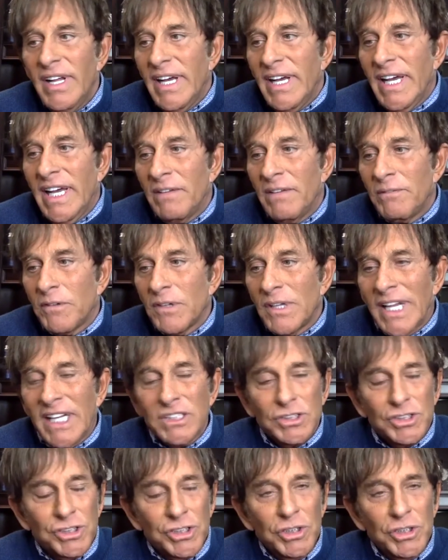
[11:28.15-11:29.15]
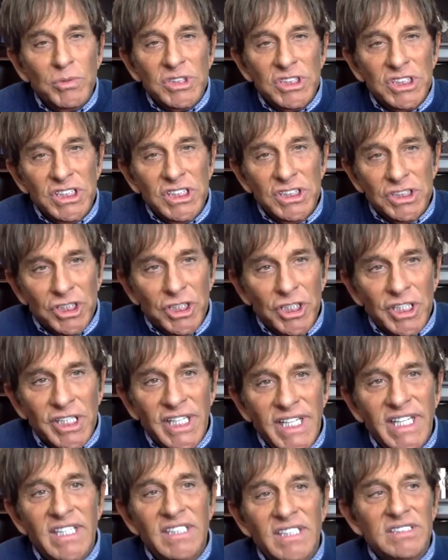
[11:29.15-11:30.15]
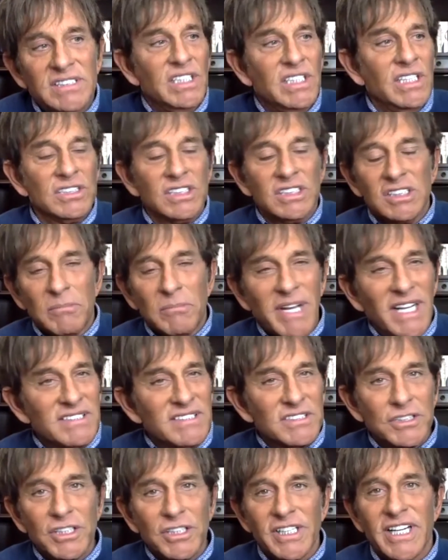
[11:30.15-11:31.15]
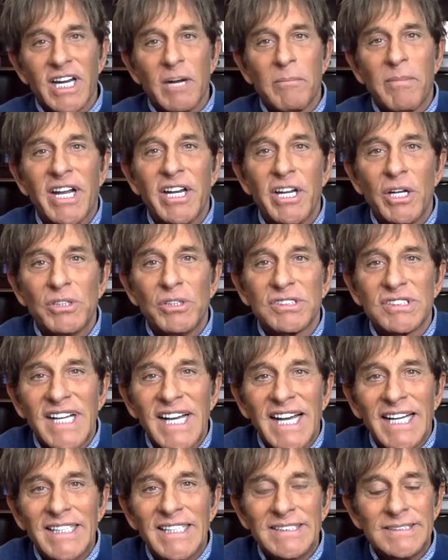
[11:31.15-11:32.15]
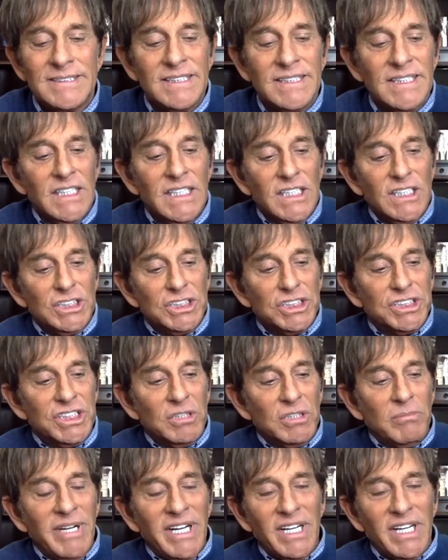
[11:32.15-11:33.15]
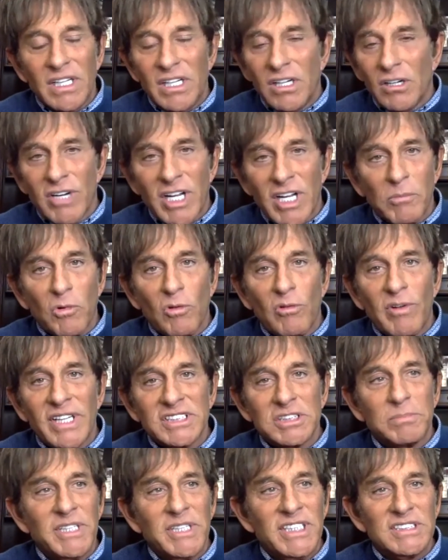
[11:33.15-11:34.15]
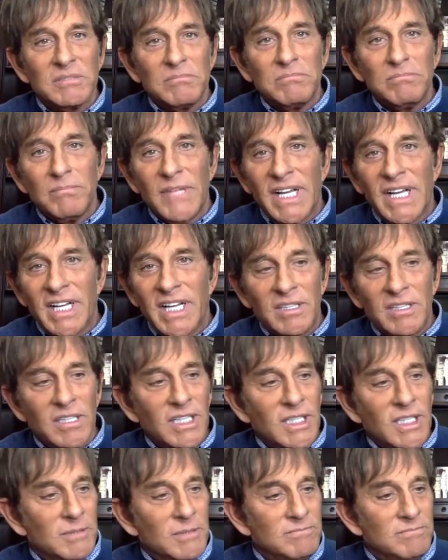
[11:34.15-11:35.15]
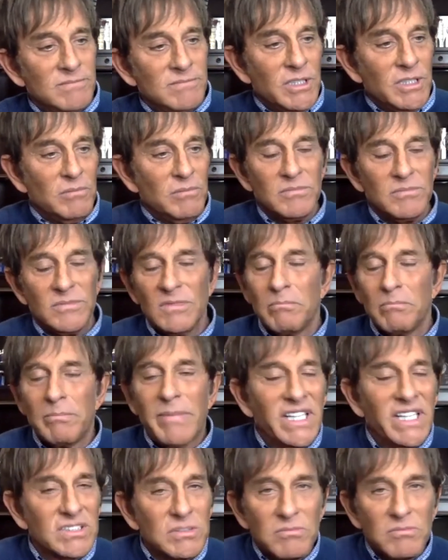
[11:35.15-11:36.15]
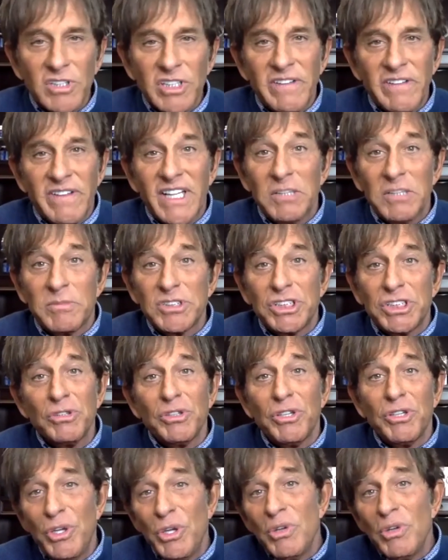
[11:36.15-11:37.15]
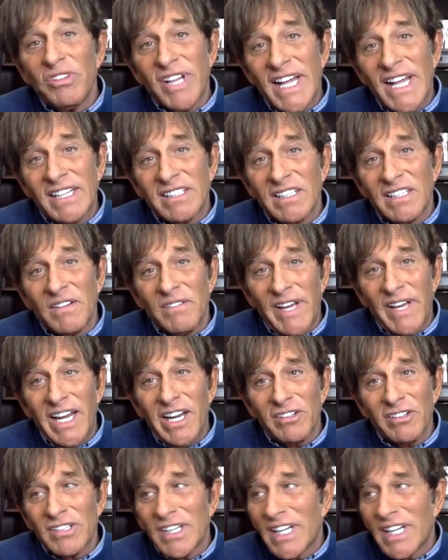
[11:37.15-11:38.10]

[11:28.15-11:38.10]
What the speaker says: And for like Sue, when she's cooking, and, you know, she's an amazing cook and everybody knows that, and she'll make incredible recipes and you know, bake some good things, but she'll use that as an advantage.